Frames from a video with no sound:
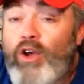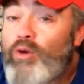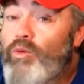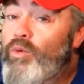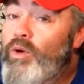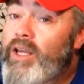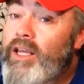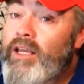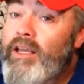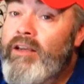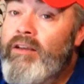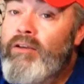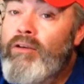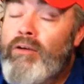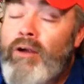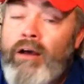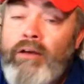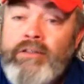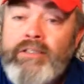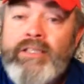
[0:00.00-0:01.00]
We're
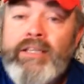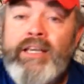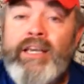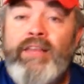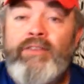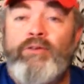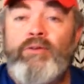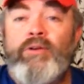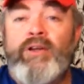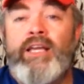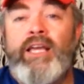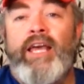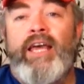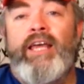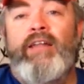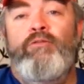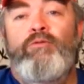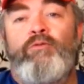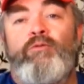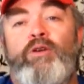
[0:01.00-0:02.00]
all together
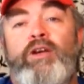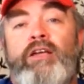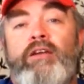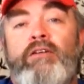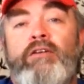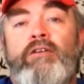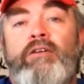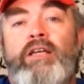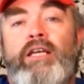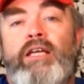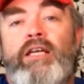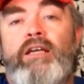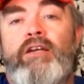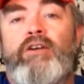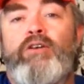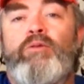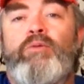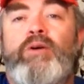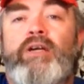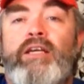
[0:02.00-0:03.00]
again, we're
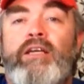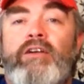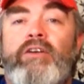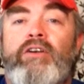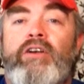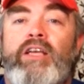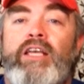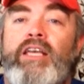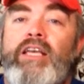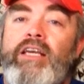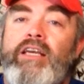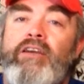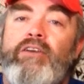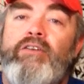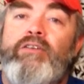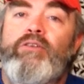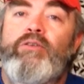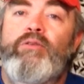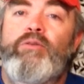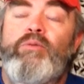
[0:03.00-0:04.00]
here, we're
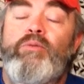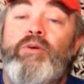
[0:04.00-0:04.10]
here.